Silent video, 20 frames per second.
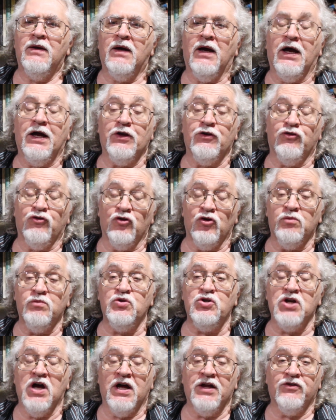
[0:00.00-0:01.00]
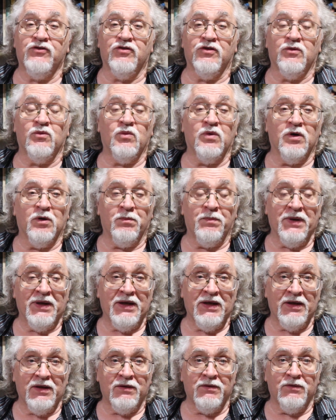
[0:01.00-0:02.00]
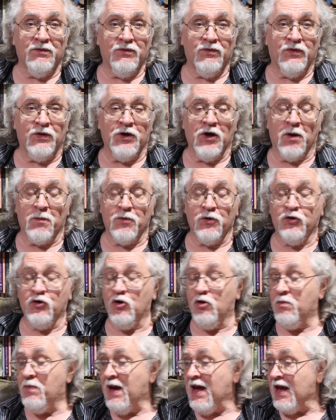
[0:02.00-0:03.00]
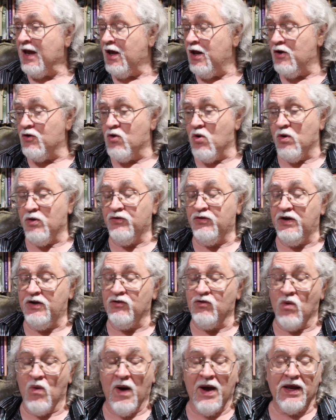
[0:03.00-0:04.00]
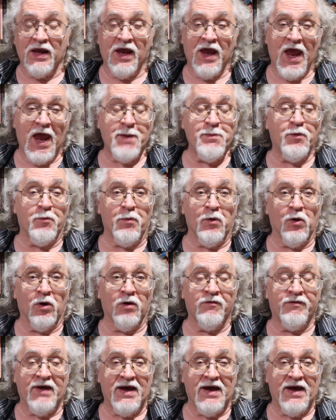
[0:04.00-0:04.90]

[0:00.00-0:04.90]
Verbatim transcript: I assume Johnson will be the number two back, and of course he's quite capable of